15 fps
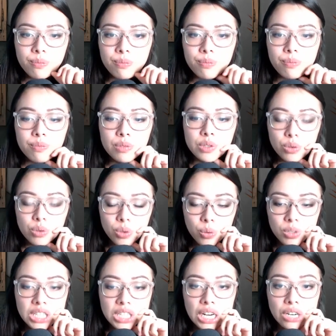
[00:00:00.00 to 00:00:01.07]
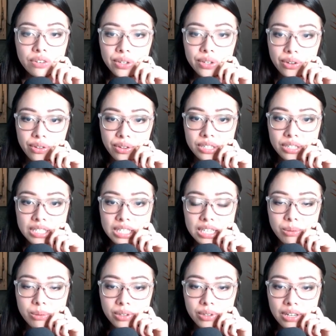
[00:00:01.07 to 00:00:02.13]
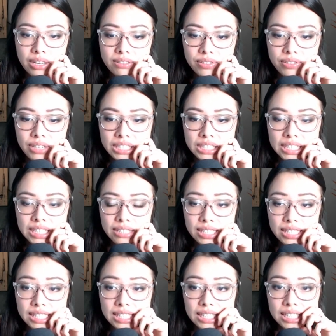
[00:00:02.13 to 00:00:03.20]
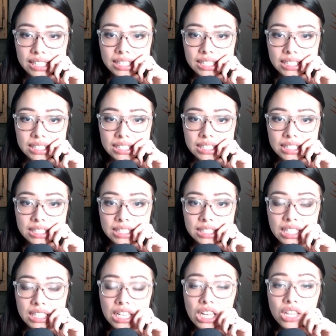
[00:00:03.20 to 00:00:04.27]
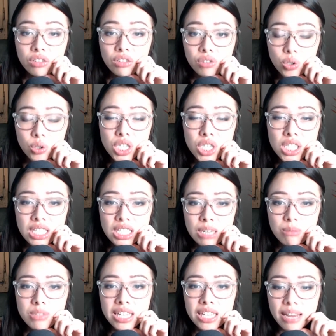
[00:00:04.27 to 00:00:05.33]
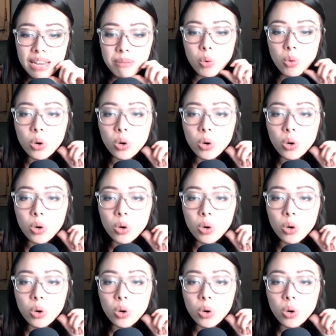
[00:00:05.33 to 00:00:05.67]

So no one's hungry or thirsty. We don't have to ration out anything. The roaches seem to get more